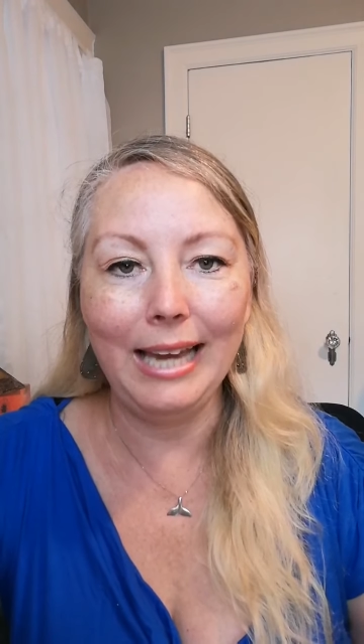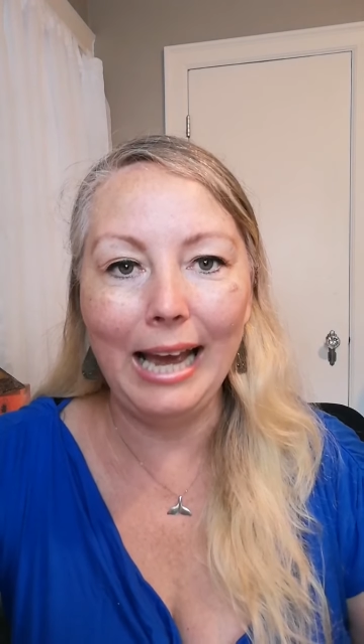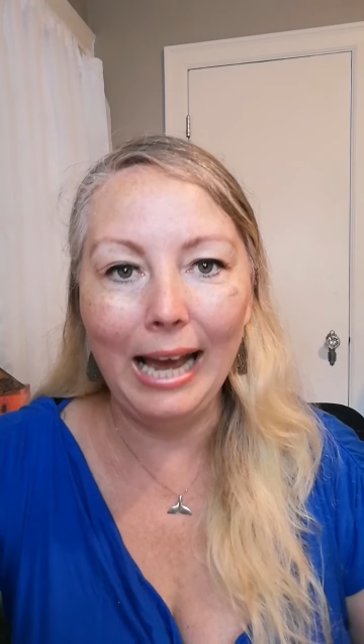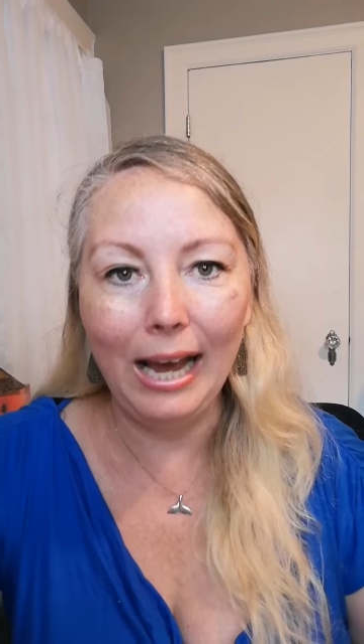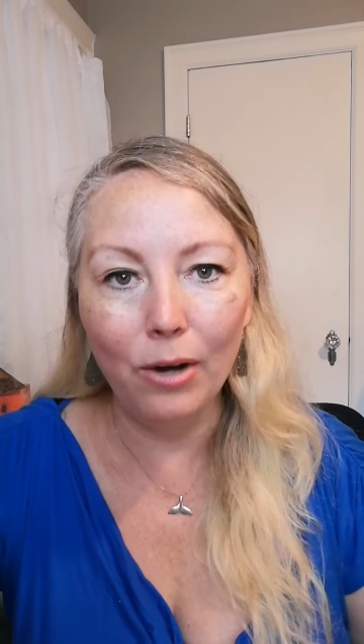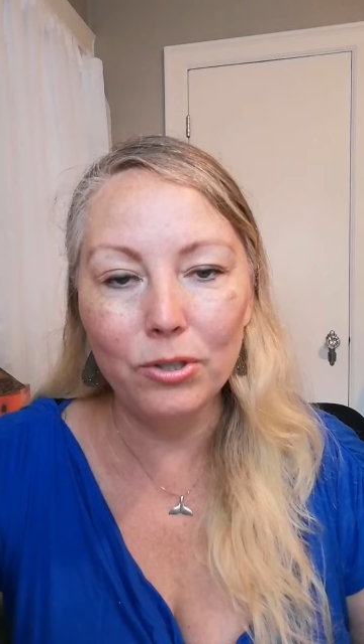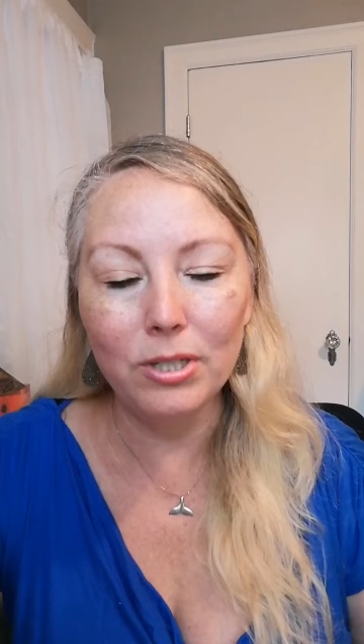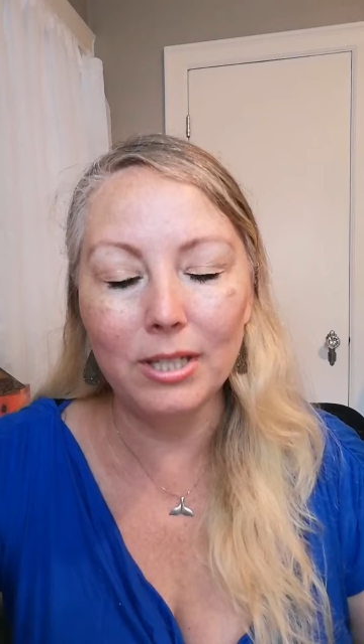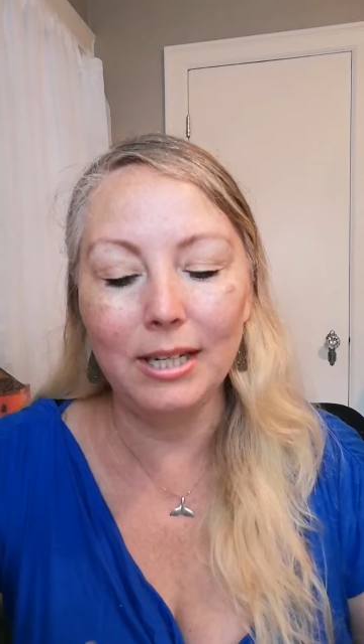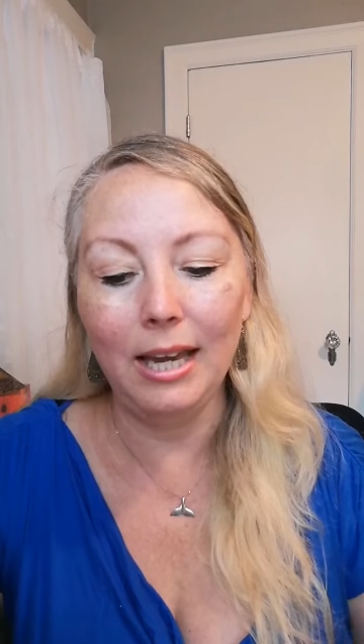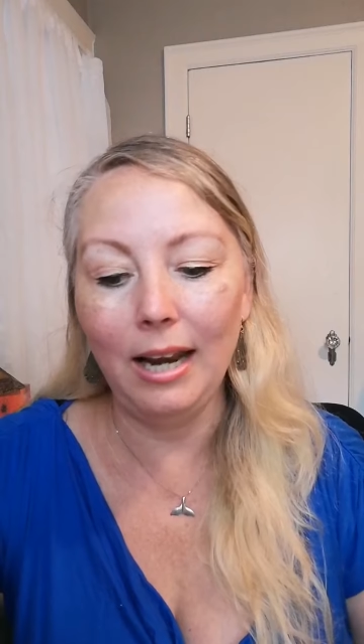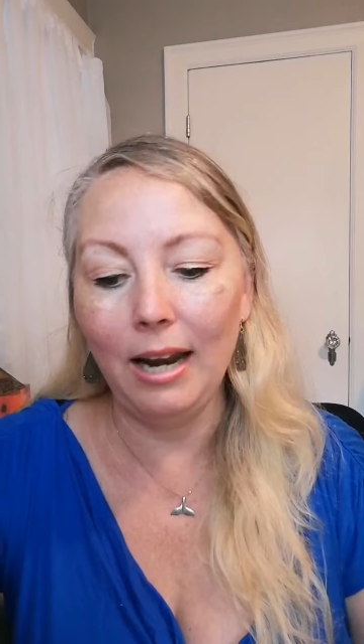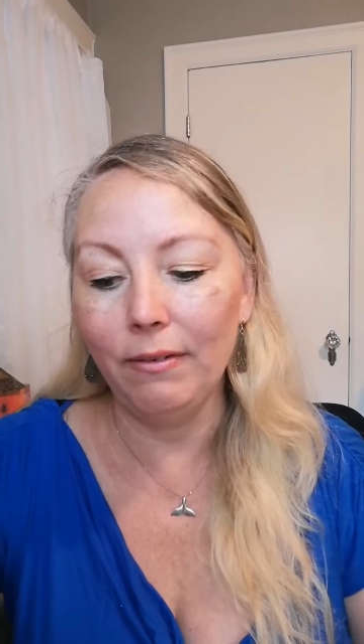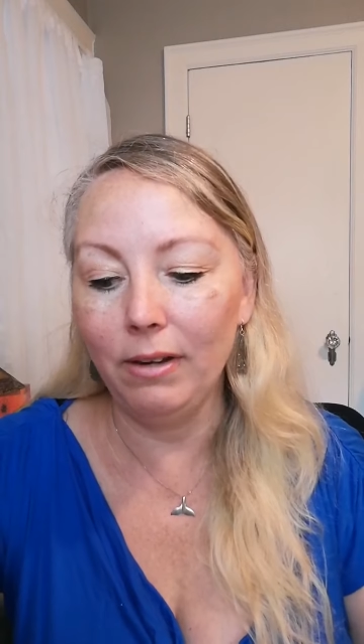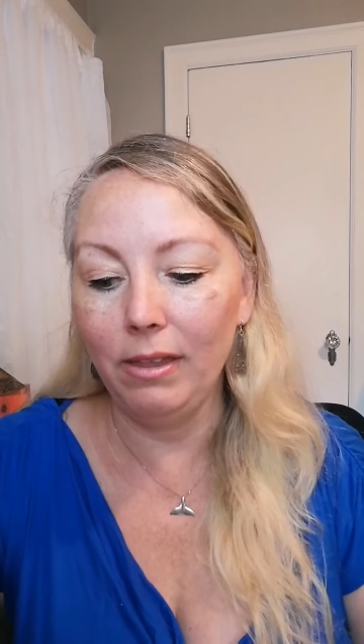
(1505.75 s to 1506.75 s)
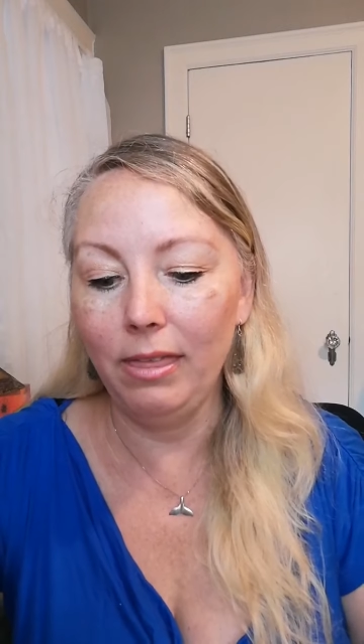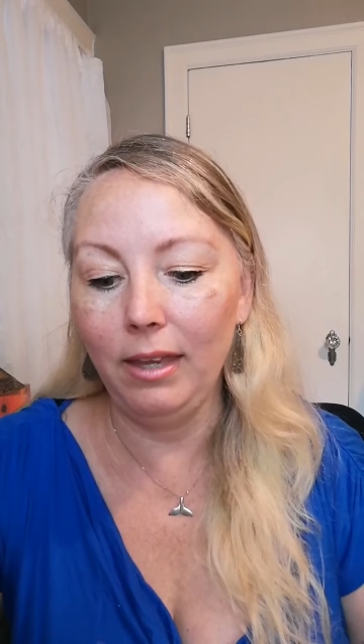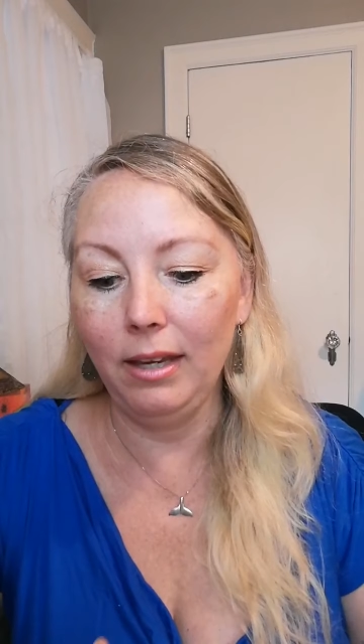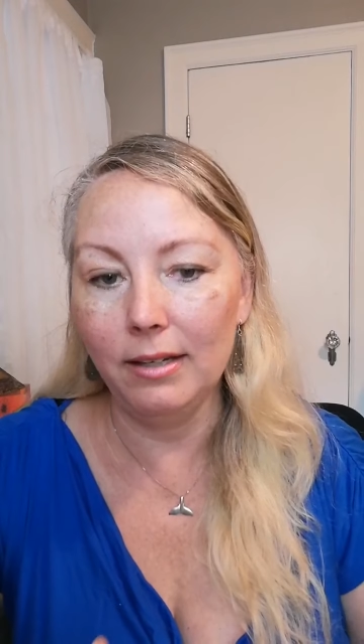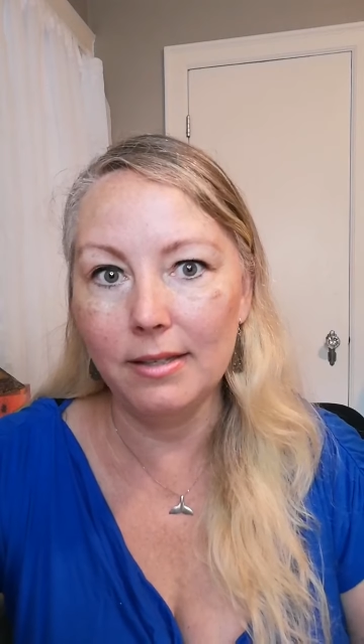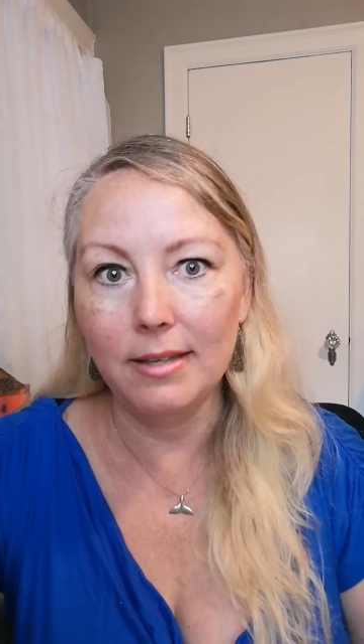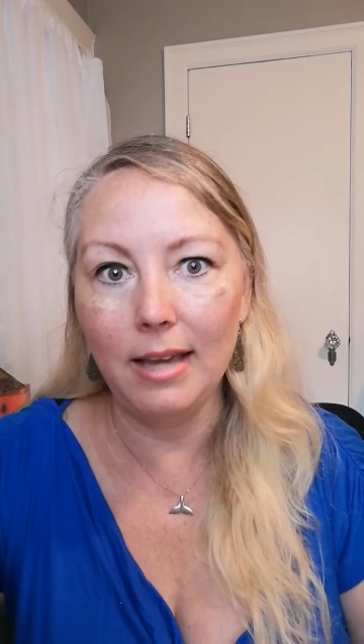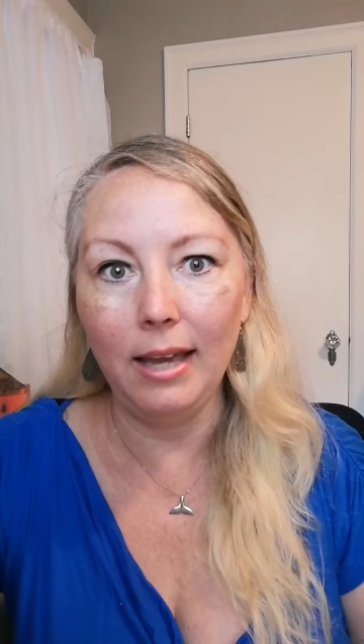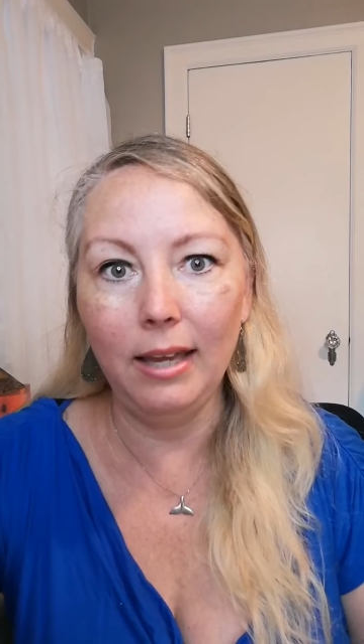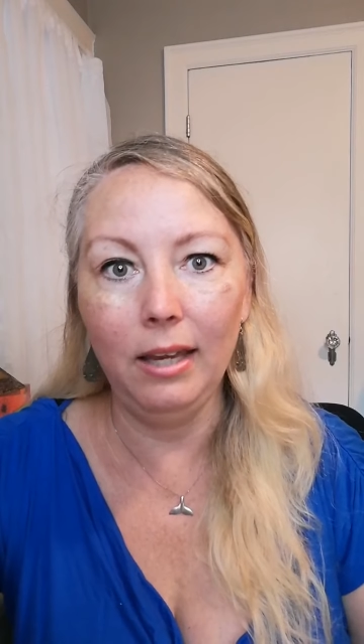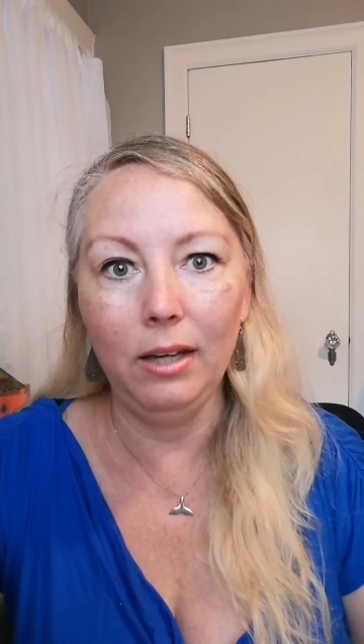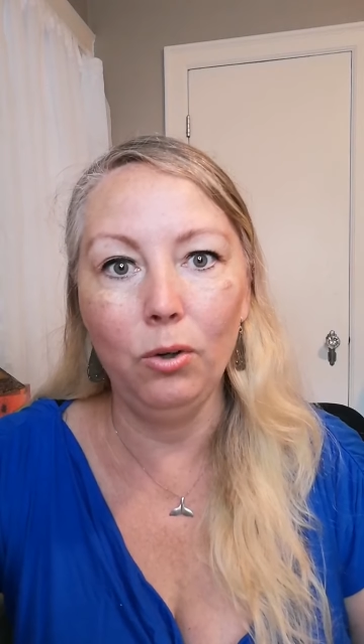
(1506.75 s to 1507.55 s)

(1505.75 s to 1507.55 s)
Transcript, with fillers: how to get everything set